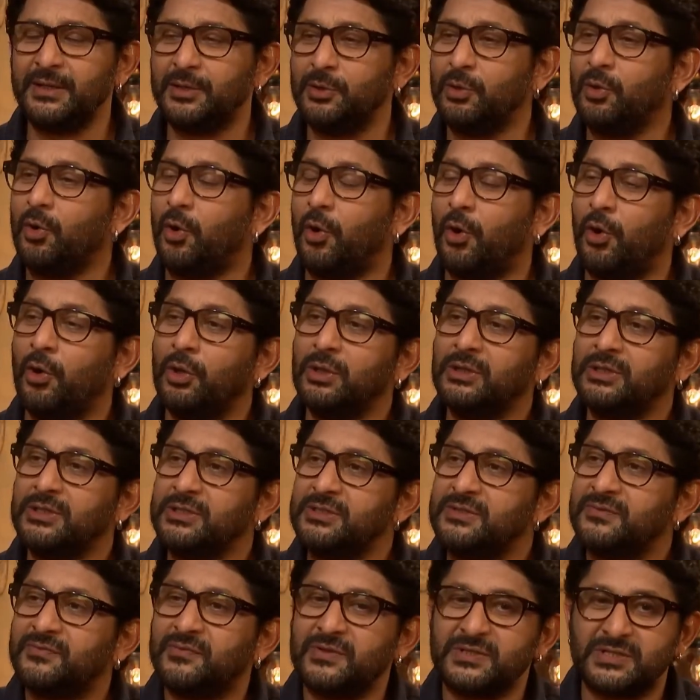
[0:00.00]
know, all
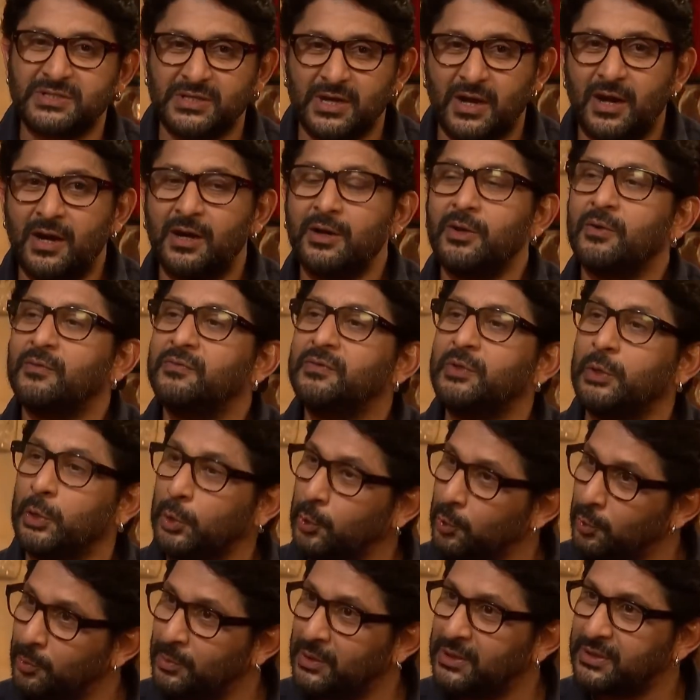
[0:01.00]
this facade of
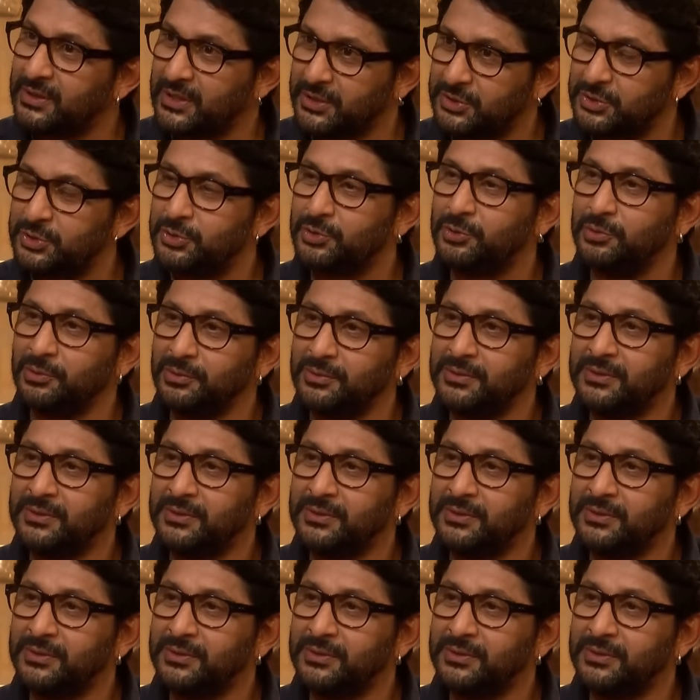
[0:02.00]
humor that you do,